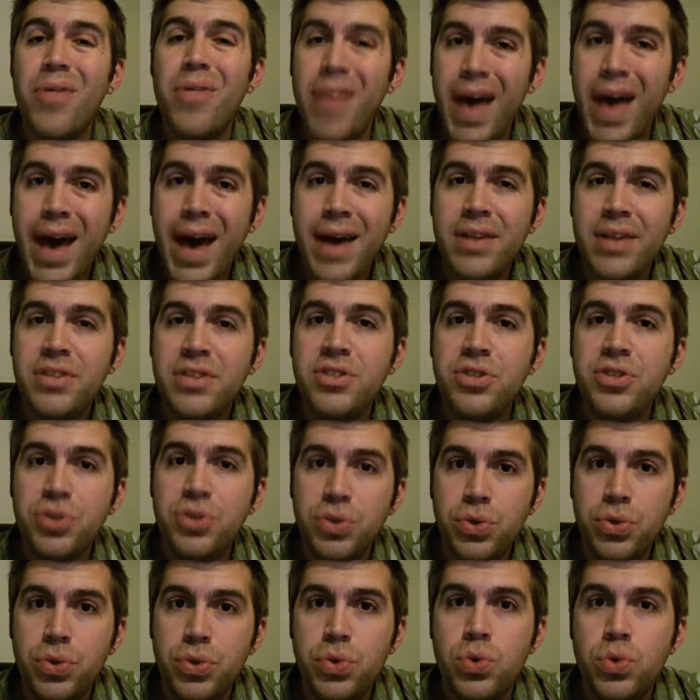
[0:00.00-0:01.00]
that
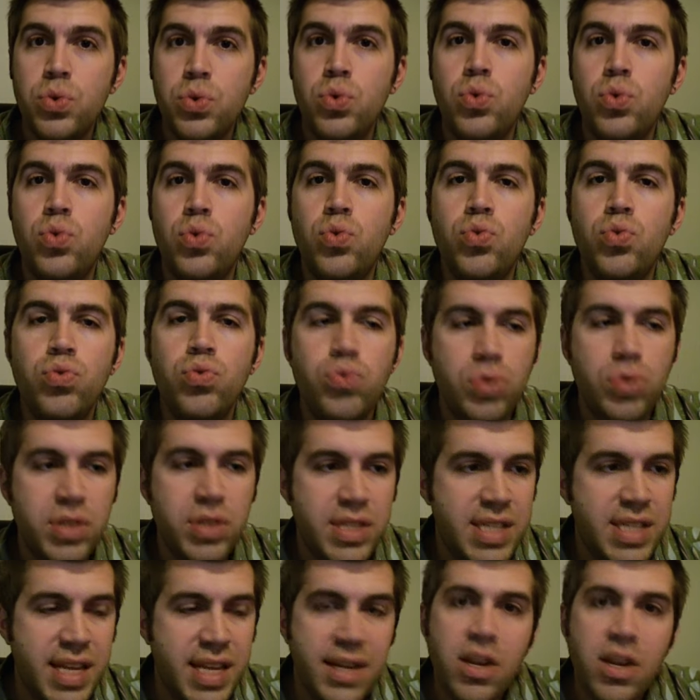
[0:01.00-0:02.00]
to
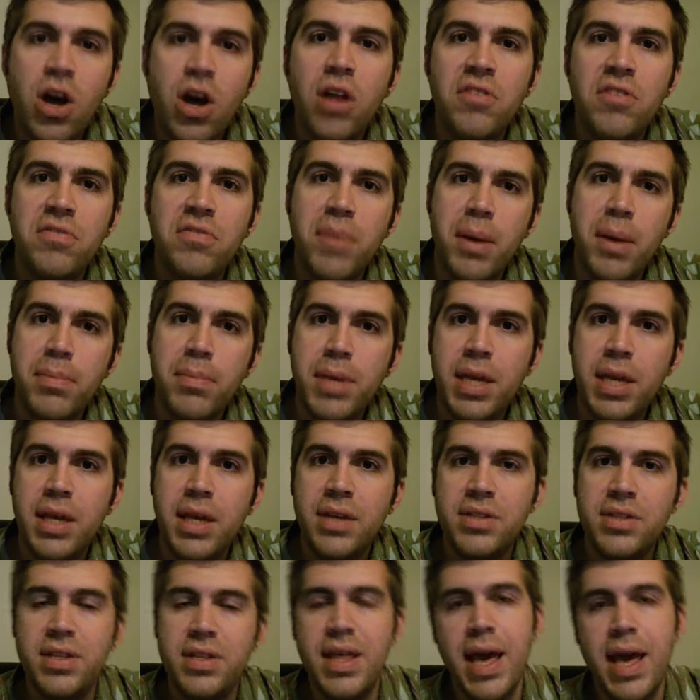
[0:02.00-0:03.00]
send all of my media
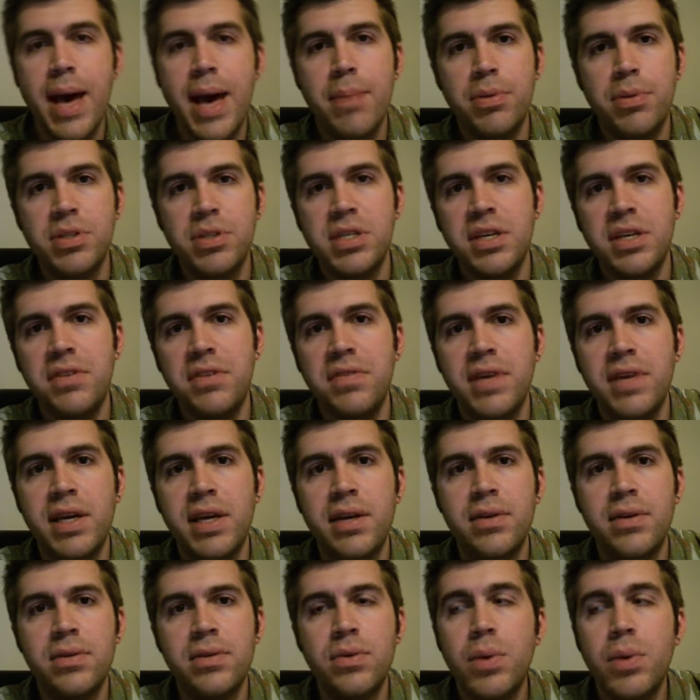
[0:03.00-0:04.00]
to the Apple TV.
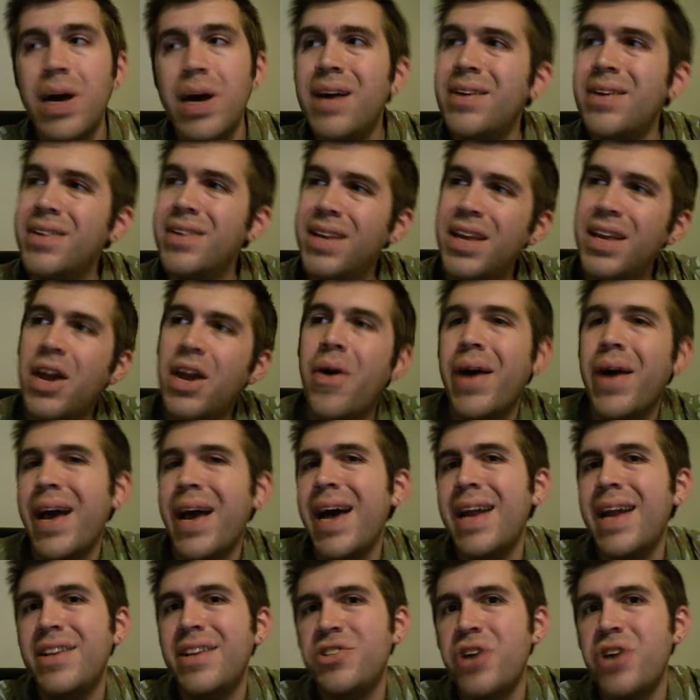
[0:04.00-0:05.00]
Well, I
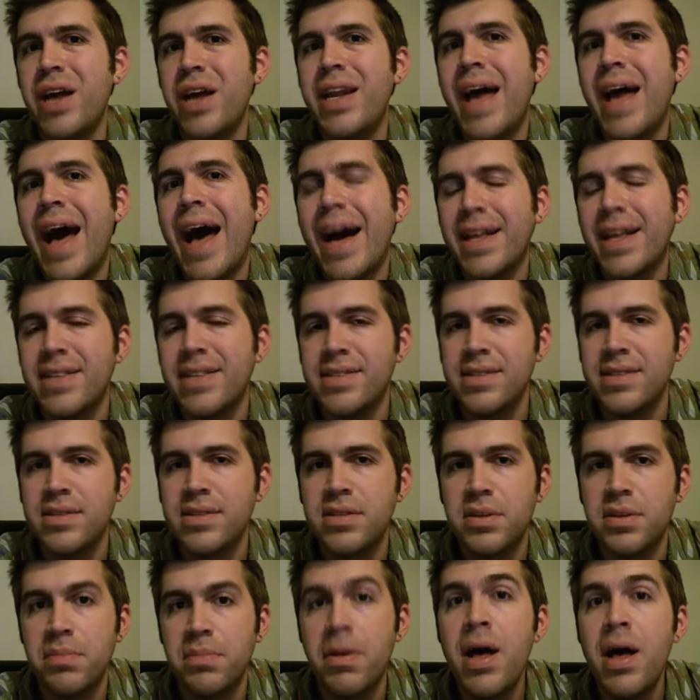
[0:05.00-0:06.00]
kind of tried to hack the
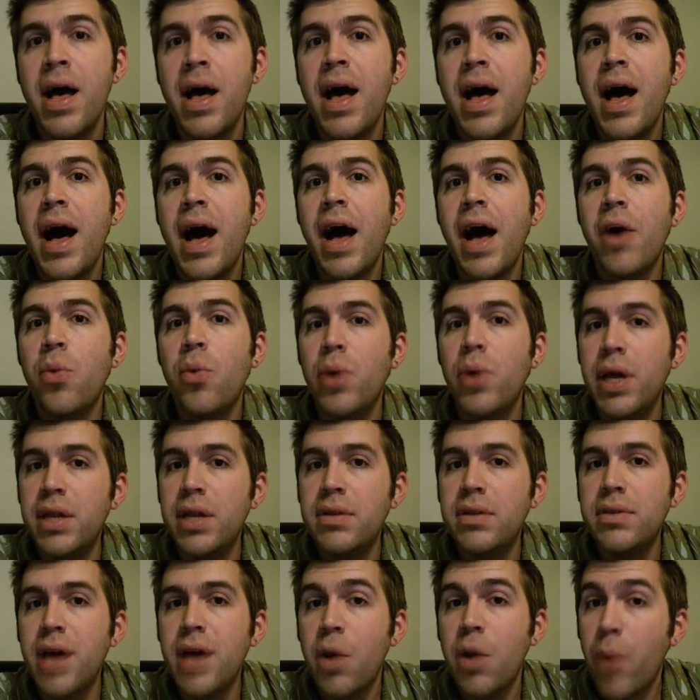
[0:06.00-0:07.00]
system. I
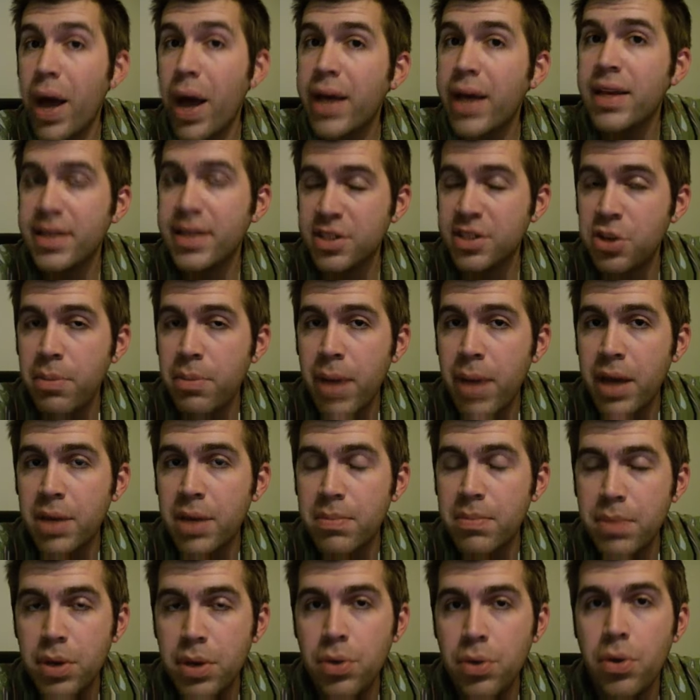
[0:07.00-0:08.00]
right-clicked on my
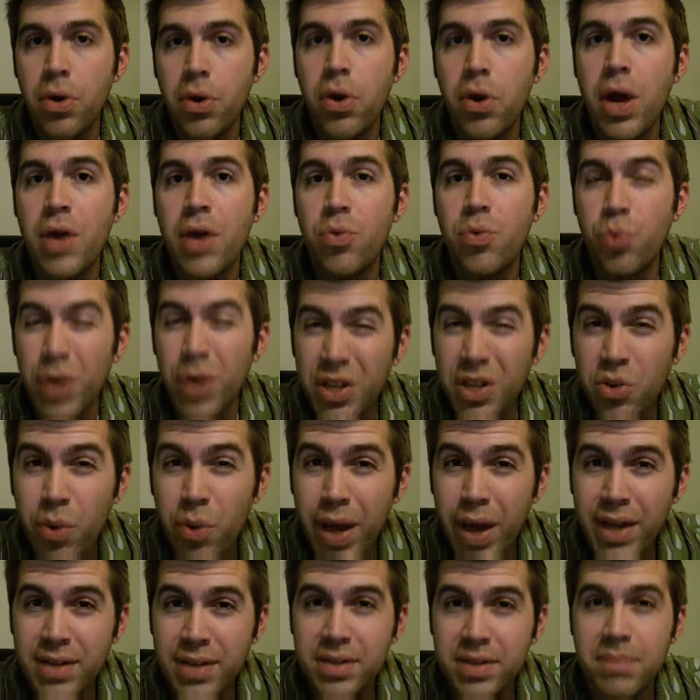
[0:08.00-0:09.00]
computer and
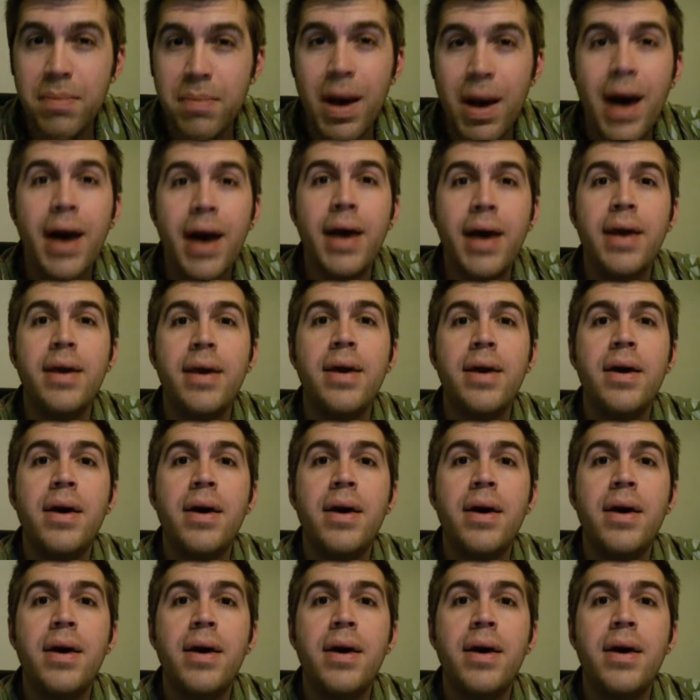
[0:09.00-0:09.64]
redirected on